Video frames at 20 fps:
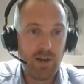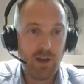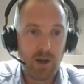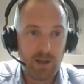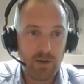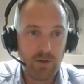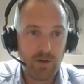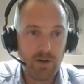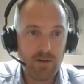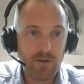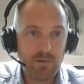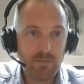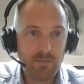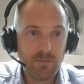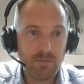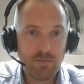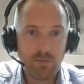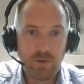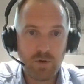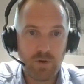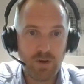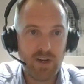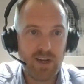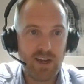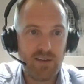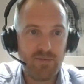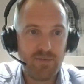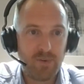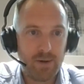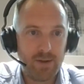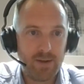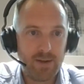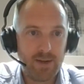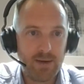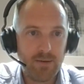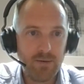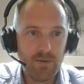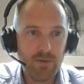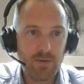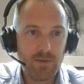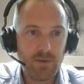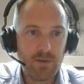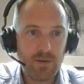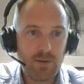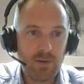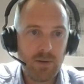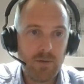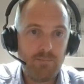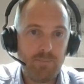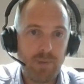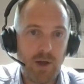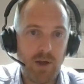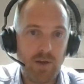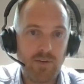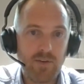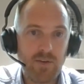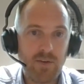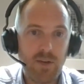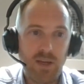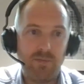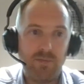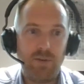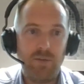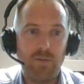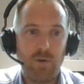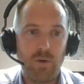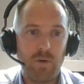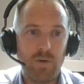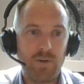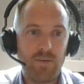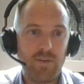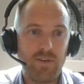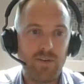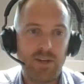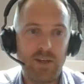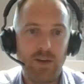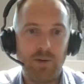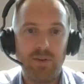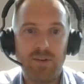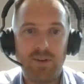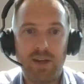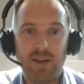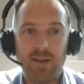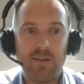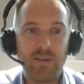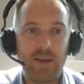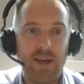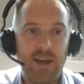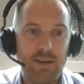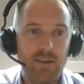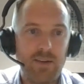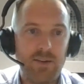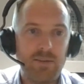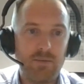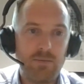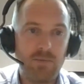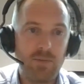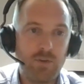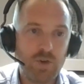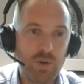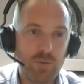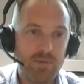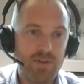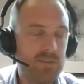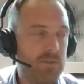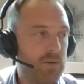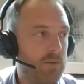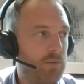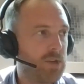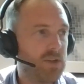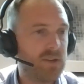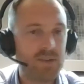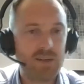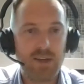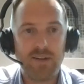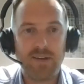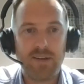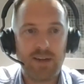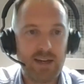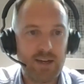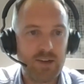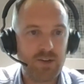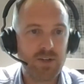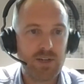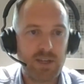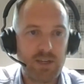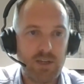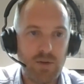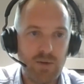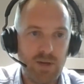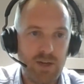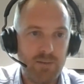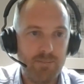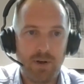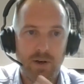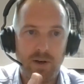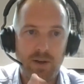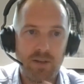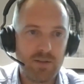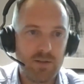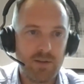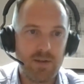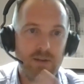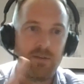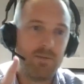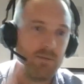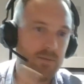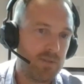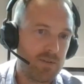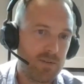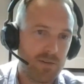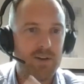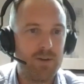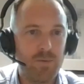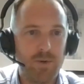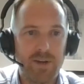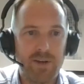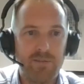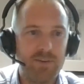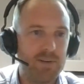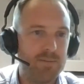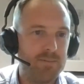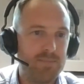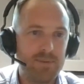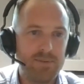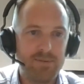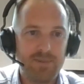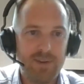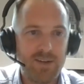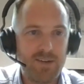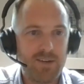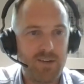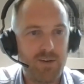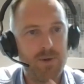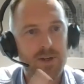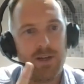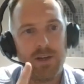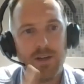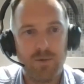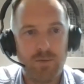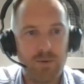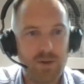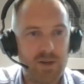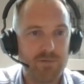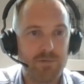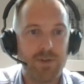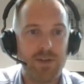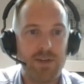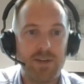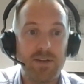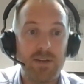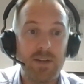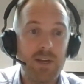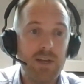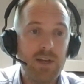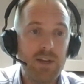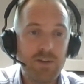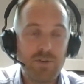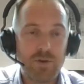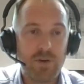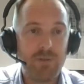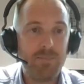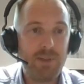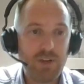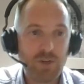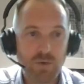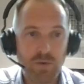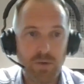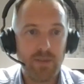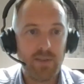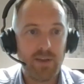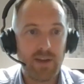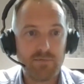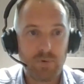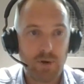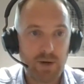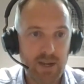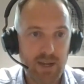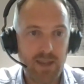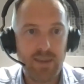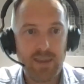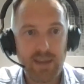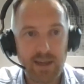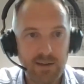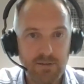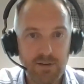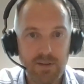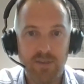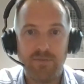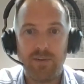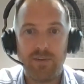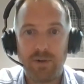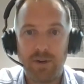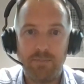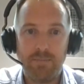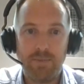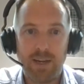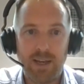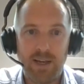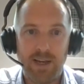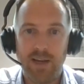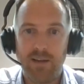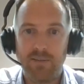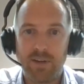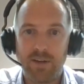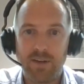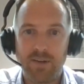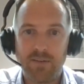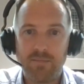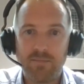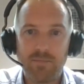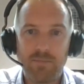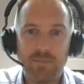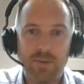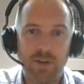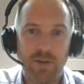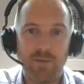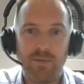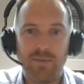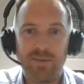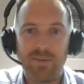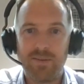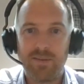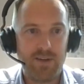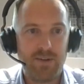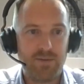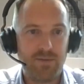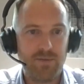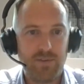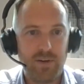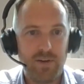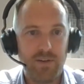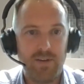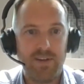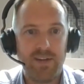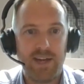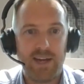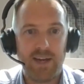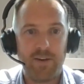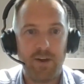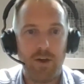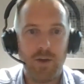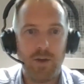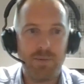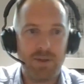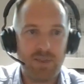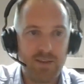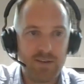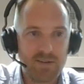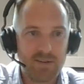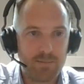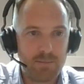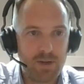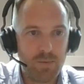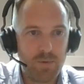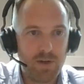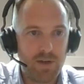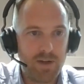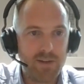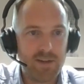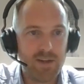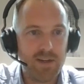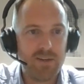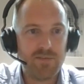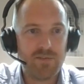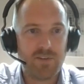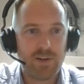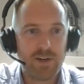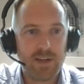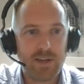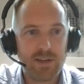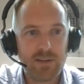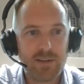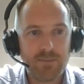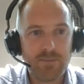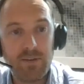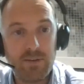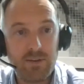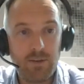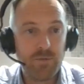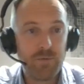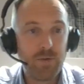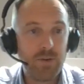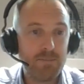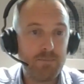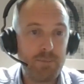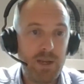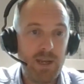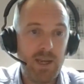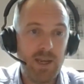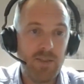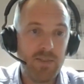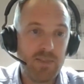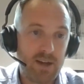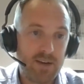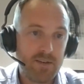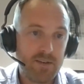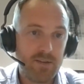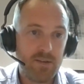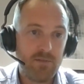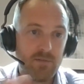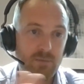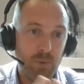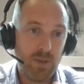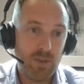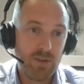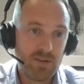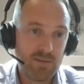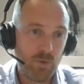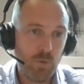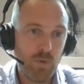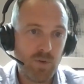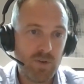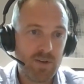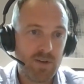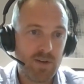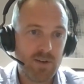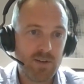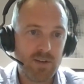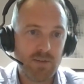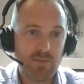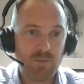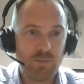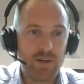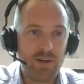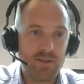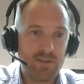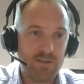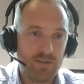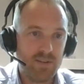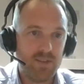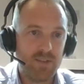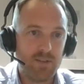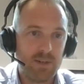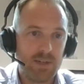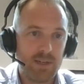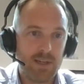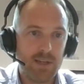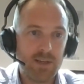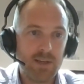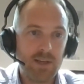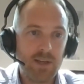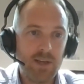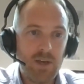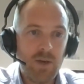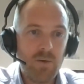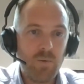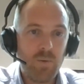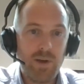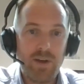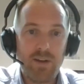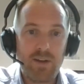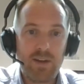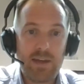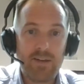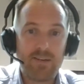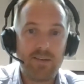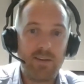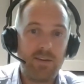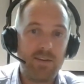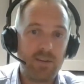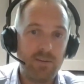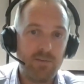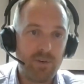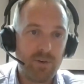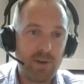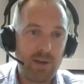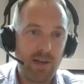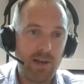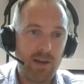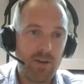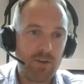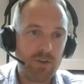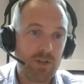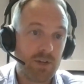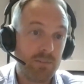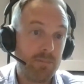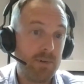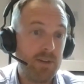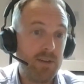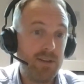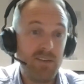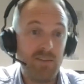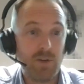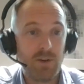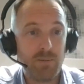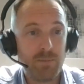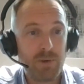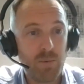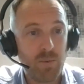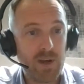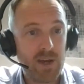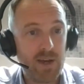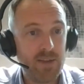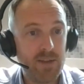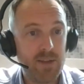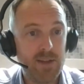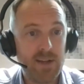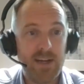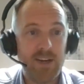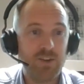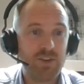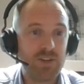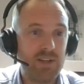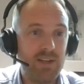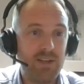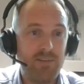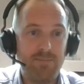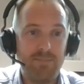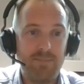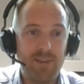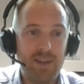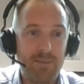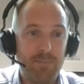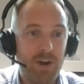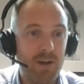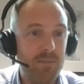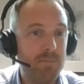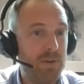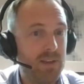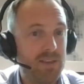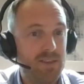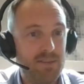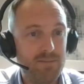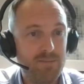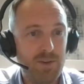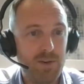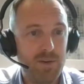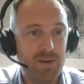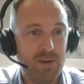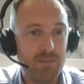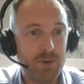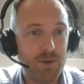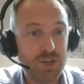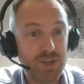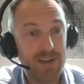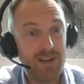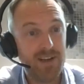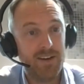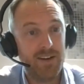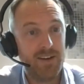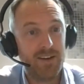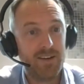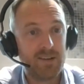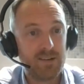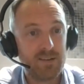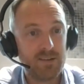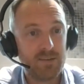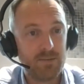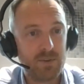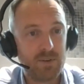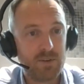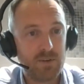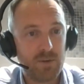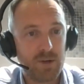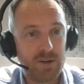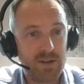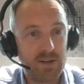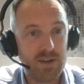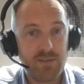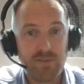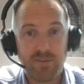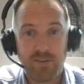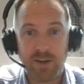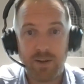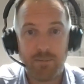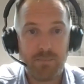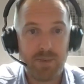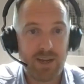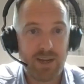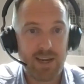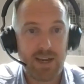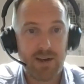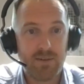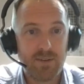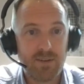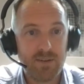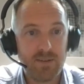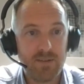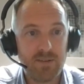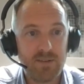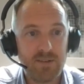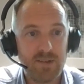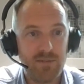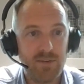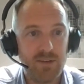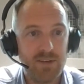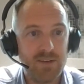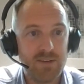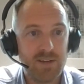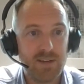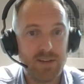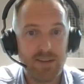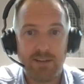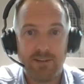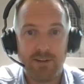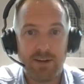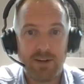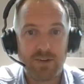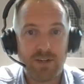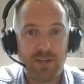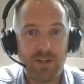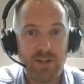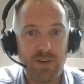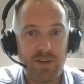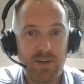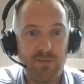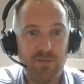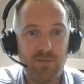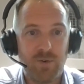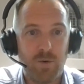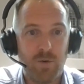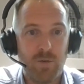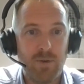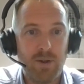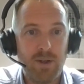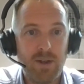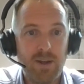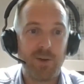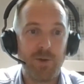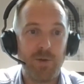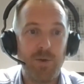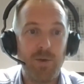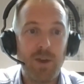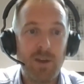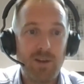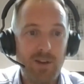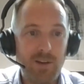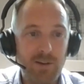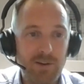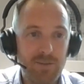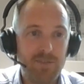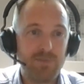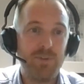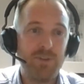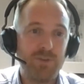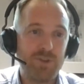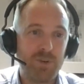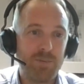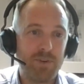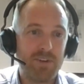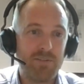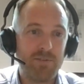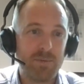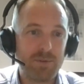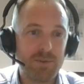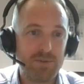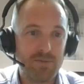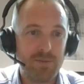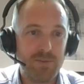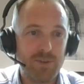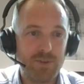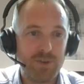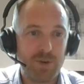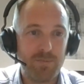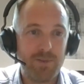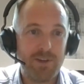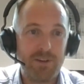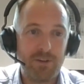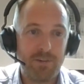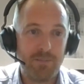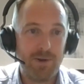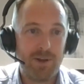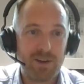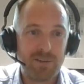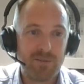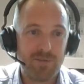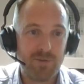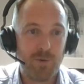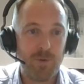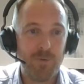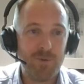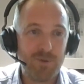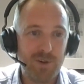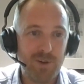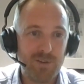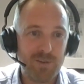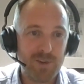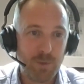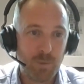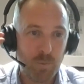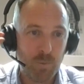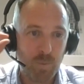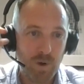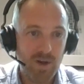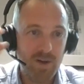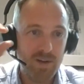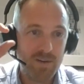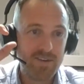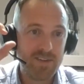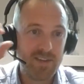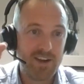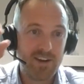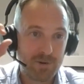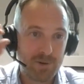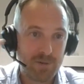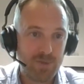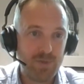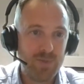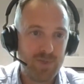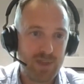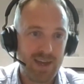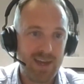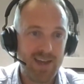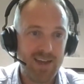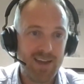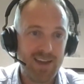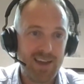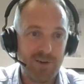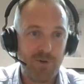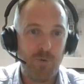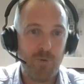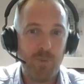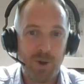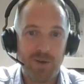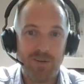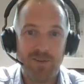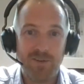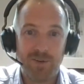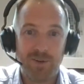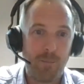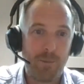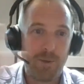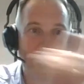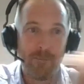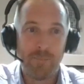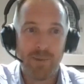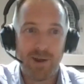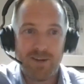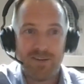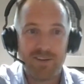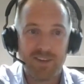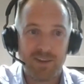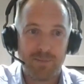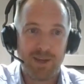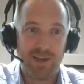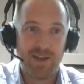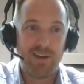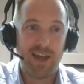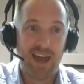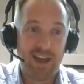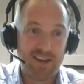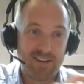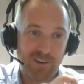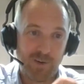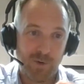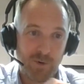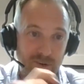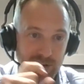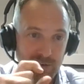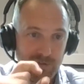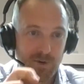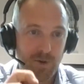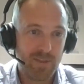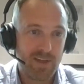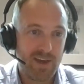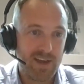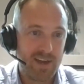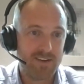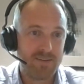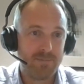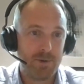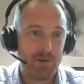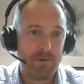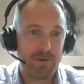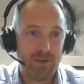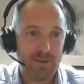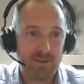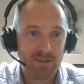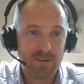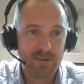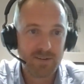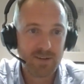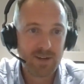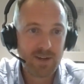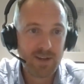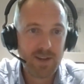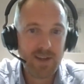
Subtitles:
Never lie on it. You're going to get found out. But if you've got the skill set and the job description says actually you need Python and I don't know, whatever, SQL or whatever it is, try and make sure that's right in there at the very beginning of it. Don't put it further down hoping that somebody will identify it. Now, the difference being that's with a small startup when it's us doing it. When it gets into very large companies, you've got to be aware that actually it might be using a machine learning system to identify and pick out CVs that they're actually looking for. So look through the job description for the job that you're applying for, look for the words that are in there and almost copy and paste them in as long as you've got that experience.